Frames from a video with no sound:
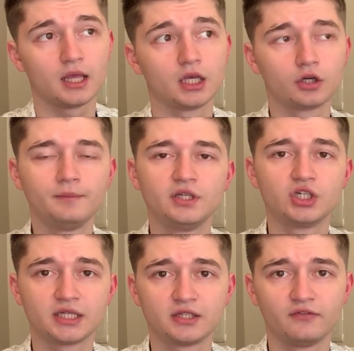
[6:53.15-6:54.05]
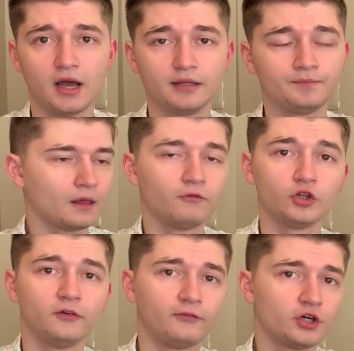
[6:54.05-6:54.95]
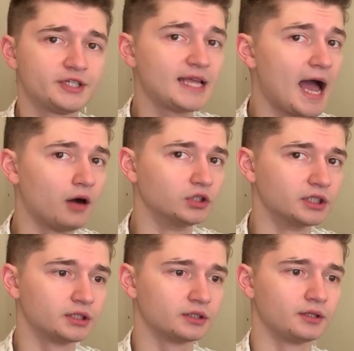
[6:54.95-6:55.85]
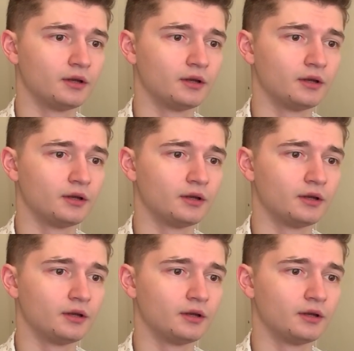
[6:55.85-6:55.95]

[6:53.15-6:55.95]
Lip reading: It could be justified. For the first hour,